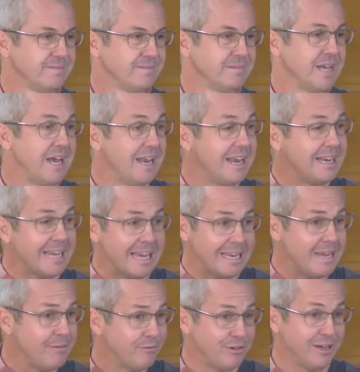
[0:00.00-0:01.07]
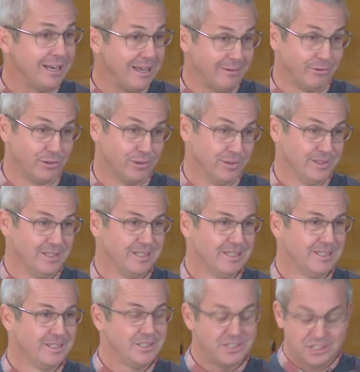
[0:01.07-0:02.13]
Now, at, at every level,
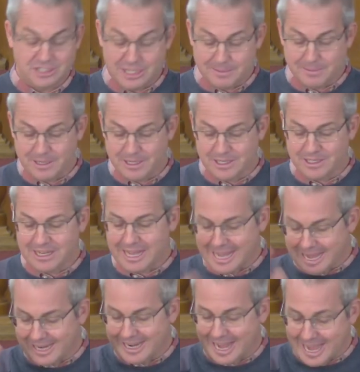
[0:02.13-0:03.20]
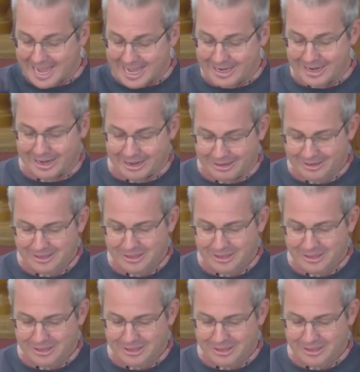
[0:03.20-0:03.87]
Simeon and Anna